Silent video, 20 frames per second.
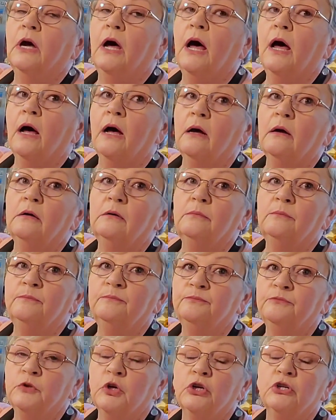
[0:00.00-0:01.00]

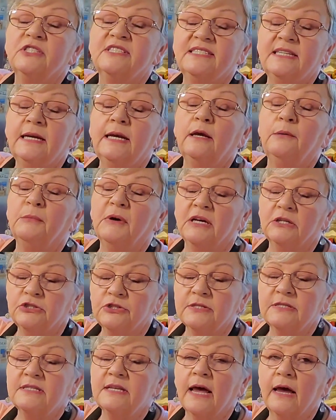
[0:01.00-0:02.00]
or steam, I
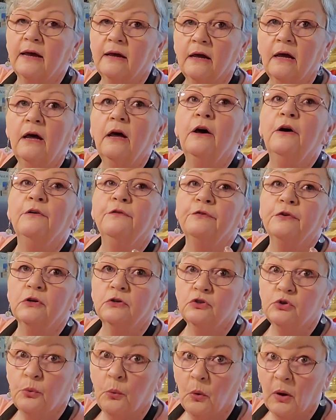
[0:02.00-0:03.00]
should say,
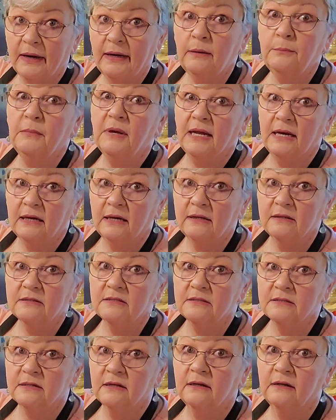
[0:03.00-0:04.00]
for 20
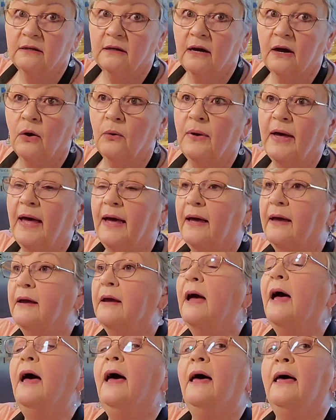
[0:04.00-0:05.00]
minutes,
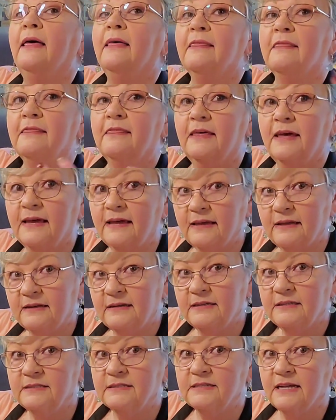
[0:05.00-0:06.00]
okay?
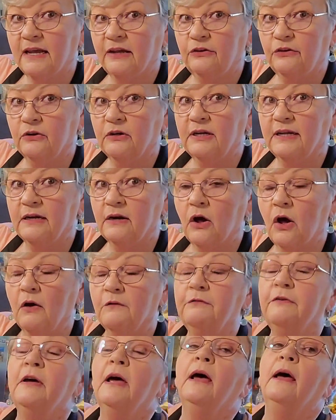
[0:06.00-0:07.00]
Then take your lid
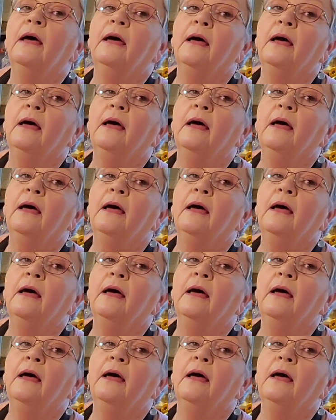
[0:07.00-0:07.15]
off,